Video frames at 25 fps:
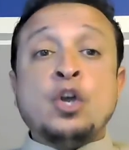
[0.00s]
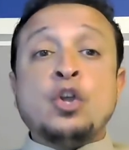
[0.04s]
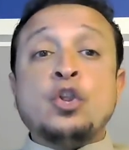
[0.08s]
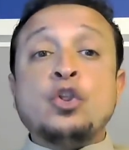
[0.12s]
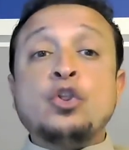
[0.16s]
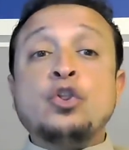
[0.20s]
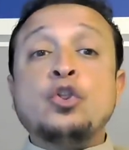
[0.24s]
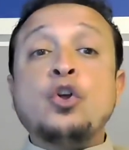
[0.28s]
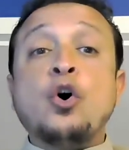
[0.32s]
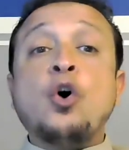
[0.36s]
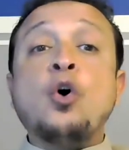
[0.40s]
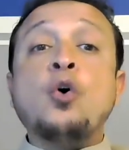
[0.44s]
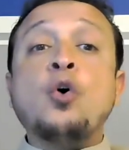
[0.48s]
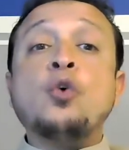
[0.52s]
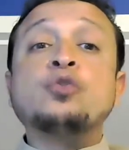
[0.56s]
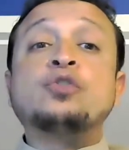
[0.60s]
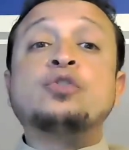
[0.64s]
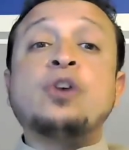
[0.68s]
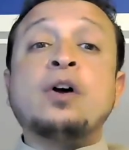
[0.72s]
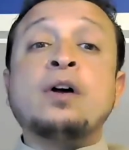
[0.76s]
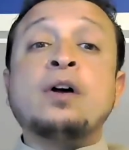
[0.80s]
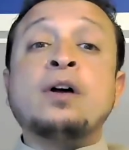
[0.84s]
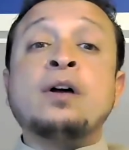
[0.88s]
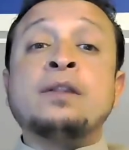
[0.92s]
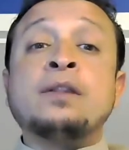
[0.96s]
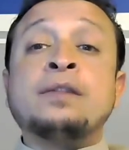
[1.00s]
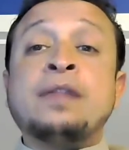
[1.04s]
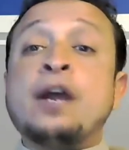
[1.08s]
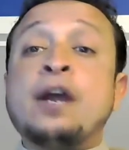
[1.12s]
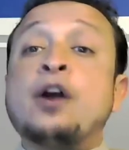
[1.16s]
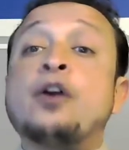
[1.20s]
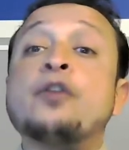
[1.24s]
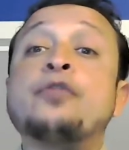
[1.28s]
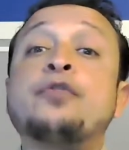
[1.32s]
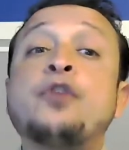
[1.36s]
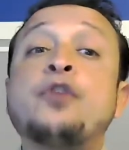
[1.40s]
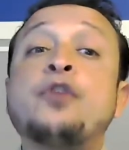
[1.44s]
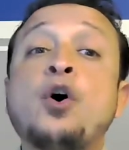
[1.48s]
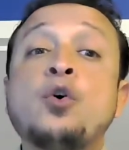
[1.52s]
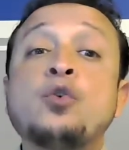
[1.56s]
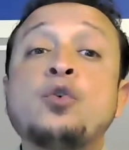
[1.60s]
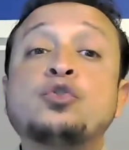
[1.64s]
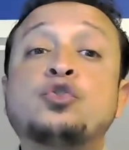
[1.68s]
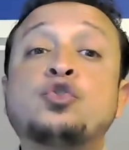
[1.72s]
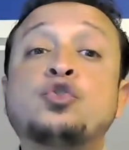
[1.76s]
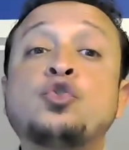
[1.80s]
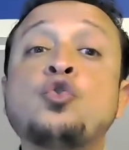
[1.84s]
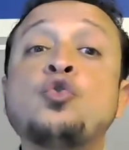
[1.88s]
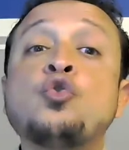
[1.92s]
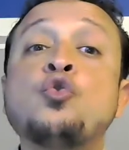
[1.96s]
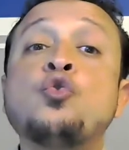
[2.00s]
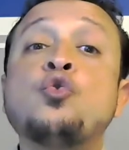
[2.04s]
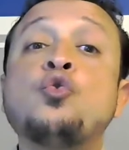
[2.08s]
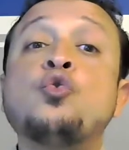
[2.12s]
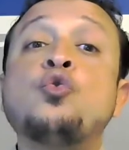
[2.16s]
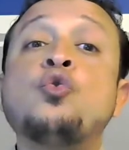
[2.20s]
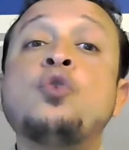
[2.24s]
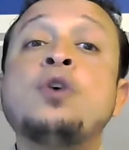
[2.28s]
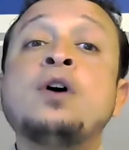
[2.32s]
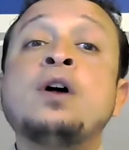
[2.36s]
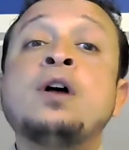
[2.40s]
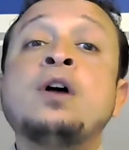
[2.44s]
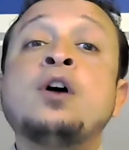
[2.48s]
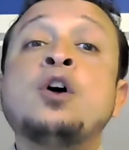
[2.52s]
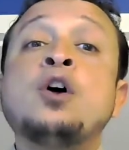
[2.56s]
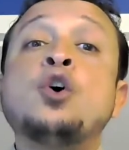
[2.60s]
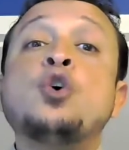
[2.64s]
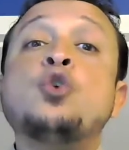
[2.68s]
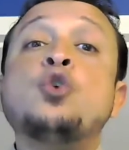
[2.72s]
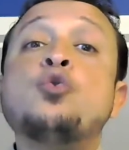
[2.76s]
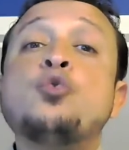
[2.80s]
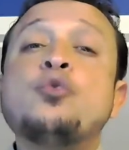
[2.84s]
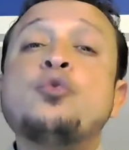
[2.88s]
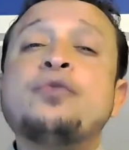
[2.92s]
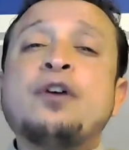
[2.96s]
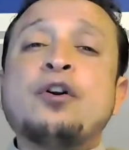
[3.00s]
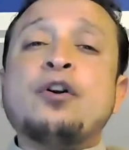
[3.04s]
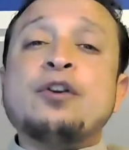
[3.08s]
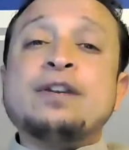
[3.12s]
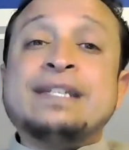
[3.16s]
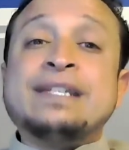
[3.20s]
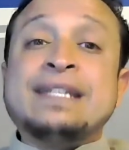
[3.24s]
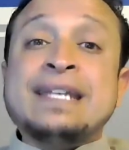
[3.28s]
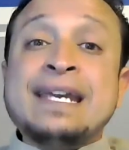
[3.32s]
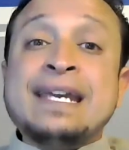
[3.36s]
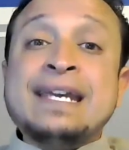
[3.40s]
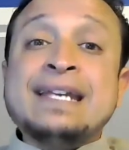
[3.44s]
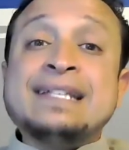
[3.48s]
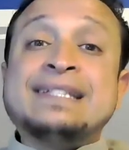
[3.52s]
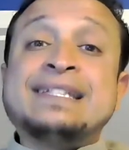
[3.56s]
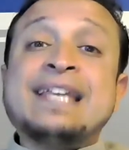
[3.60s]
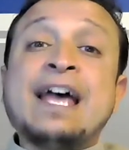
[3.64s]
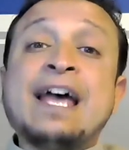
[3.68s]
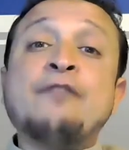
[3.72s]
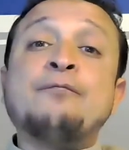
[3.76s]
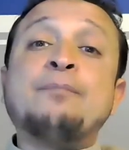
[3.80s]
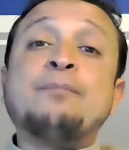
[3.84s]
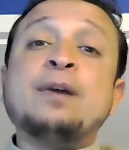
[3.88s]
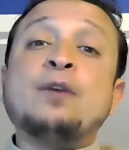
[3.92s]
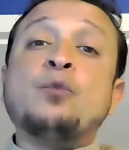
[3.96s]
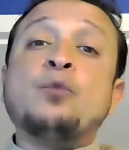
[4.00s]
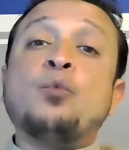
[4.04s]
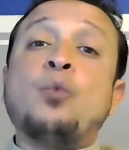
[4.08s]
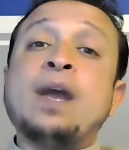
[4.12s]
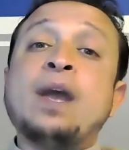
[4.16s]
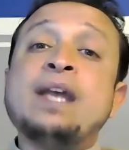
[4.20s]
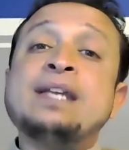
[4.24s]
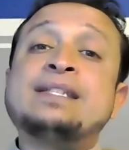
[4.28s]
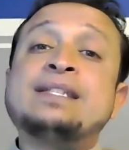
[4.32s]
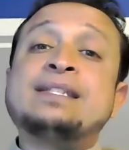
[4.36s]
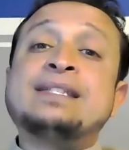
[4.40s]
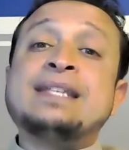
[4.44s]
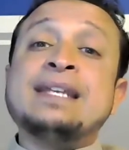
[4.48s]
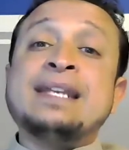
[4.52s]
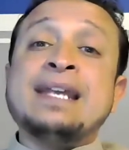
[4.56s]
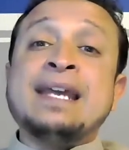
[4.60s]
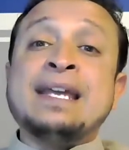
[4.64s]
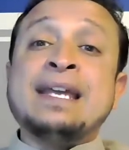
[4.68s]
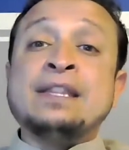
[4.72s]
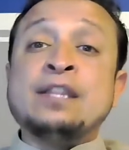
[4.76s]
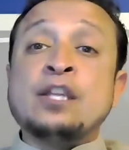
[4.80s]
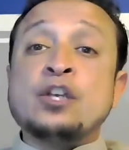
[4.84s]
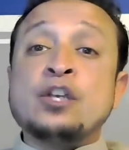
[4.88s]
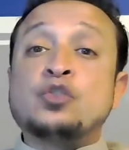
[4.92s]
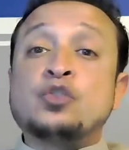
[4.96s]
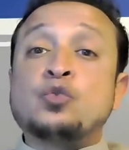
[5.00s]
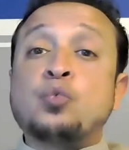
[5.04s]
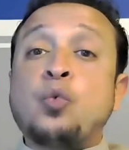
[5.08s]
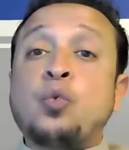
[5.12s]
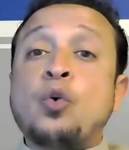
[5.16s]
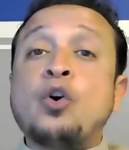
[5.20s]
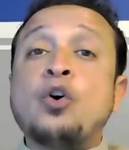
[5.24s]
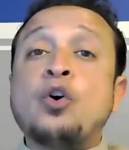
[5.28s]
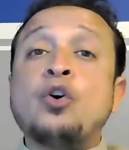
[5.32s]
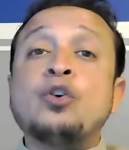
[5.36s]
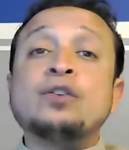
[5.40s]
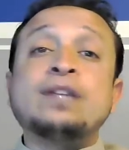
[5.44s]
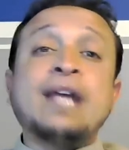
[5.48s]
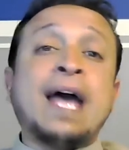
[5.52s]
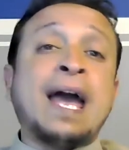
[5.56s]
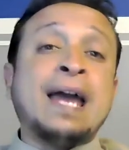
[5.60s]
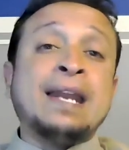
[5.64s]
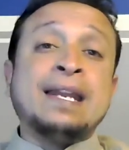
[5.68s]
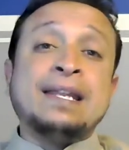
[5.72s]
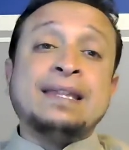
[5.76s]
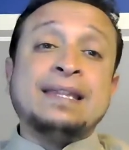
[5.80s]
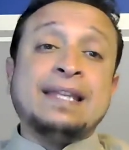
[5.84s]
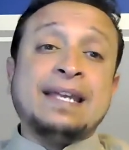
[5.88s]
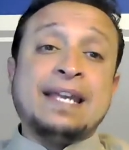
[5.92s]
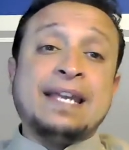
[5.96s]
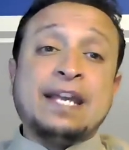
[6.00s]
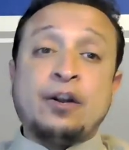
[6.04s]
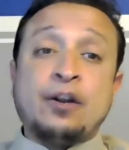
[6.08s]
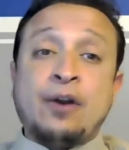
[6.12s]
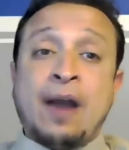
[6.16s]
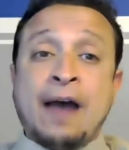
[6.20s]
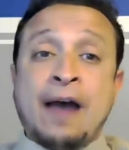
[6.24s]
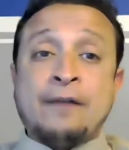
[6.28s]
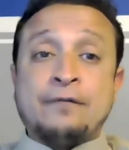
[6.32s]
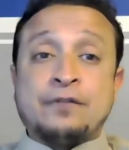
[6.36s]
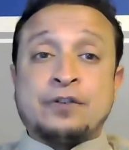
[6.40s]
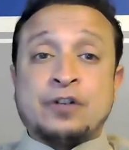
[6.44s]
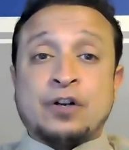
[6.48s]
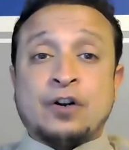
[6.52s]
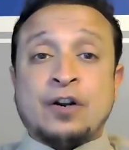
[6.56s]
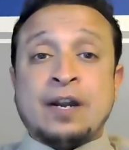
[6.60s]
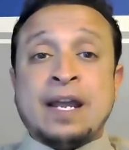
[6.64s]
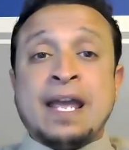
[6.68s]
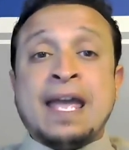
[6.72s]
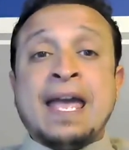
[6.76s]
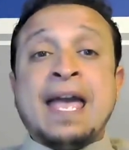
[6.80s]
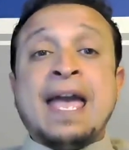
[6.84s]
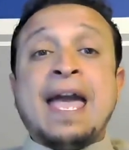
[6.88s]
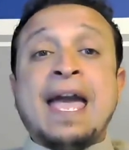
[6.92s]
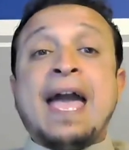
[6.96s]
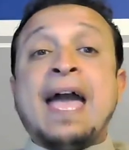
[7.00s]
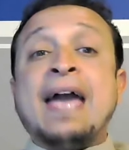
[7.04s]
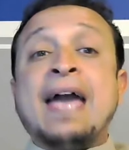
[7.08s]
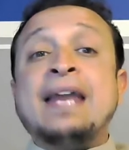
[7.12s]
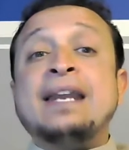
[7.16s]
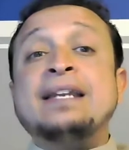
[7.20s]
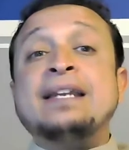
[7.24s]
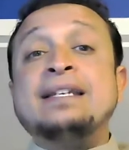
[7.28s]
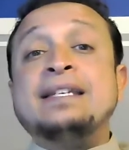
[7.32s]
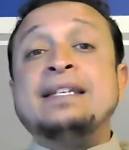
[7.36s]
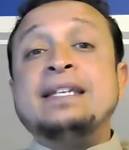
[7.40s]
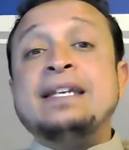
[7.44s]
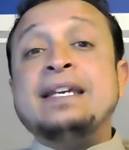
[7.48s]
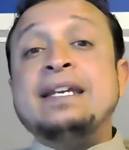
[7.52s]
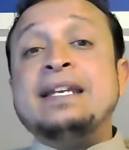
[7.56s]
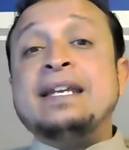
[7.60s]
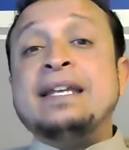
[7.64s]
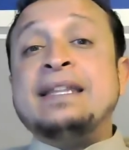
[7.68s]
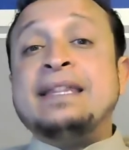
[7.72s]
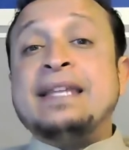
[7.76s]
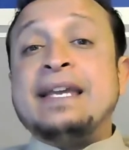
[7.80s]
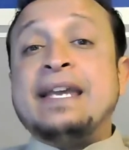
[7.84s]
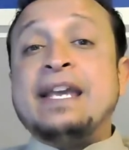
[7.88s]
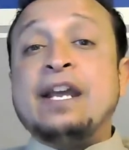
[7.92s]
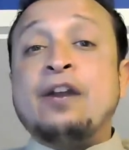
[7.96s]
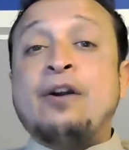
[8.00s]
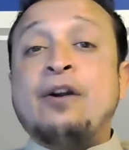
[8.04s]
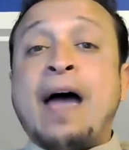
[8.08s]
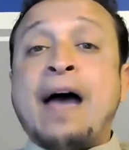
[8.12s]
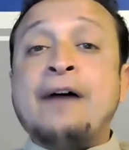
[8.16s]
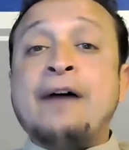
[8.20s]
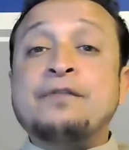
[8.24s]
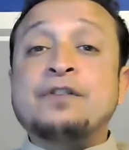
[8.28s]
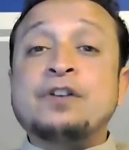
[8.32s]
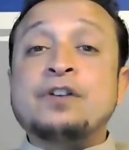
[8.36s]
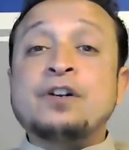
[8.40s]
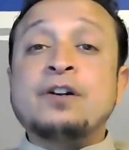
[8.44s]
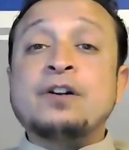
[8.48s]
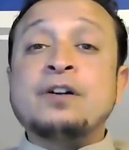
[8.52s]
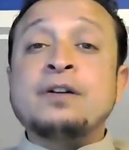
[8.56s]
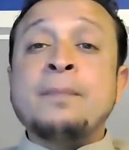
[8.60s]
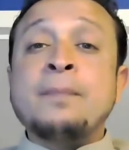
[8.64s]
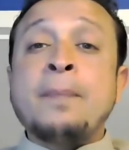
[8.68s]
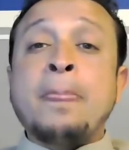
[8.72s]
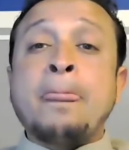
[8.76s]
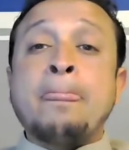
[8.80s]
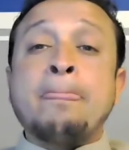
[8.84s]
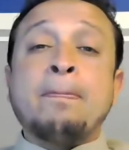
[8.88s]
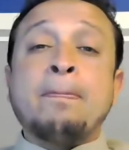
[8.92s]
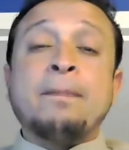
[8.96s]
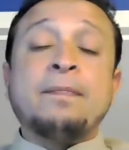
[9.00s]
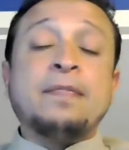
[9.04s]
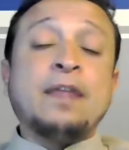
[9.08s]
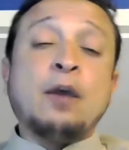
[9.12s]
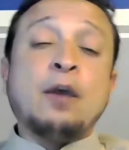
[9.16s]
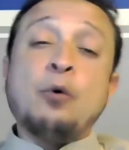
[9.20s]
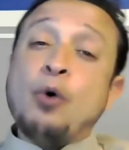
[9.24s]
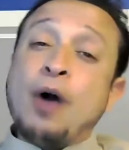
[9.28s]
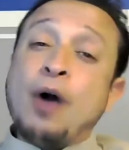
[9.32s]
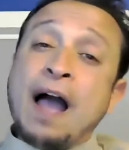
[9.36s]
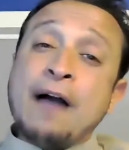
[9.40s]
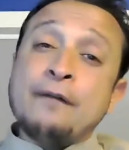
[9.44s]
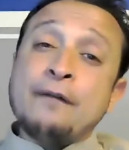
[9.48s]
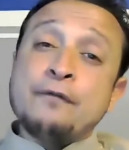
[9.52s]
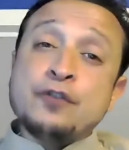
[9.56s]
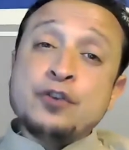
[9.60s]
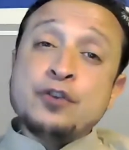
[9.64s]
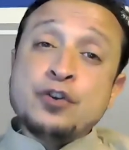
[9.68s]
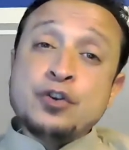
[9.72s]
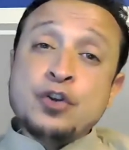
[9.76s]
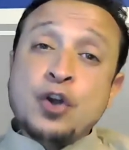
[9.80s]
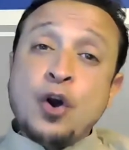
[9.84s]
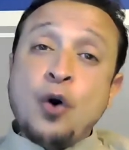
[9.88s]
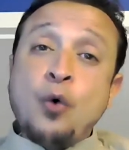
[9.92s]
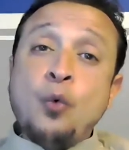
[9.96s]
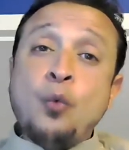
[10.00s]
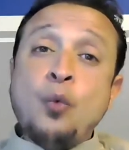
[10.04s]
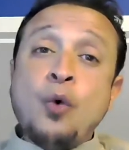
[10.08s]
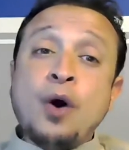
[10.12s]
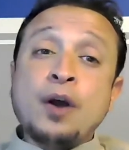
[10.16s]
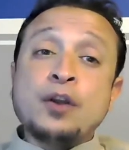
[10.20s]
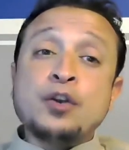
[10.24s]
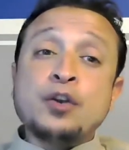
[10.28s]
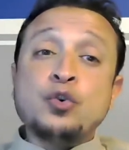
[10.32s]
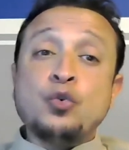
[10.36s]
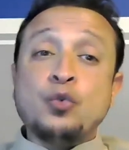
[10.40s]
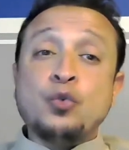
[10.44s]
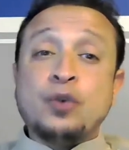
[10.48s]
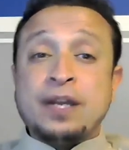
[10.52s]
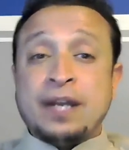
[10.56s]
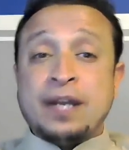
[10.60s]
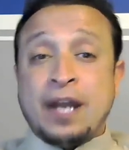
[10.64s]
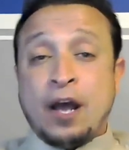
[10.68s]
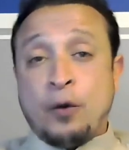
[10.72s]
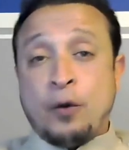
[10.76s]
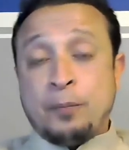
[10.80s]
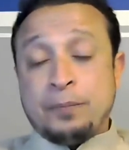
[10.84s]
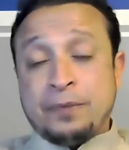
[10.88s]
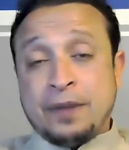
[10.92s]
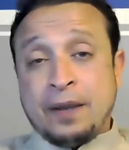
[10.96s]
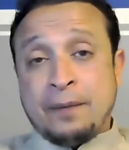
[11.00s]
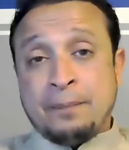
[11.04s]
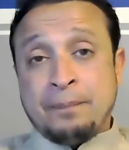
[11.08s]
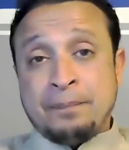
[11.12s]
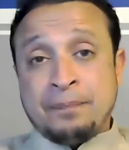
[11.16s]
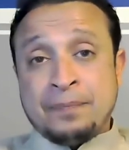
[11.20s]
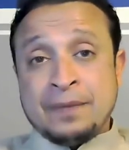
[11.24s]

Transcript: They are those who their deeds have been wasted in this world and in the hereafter. And indeed in the hereafter, they will have no one who can help them.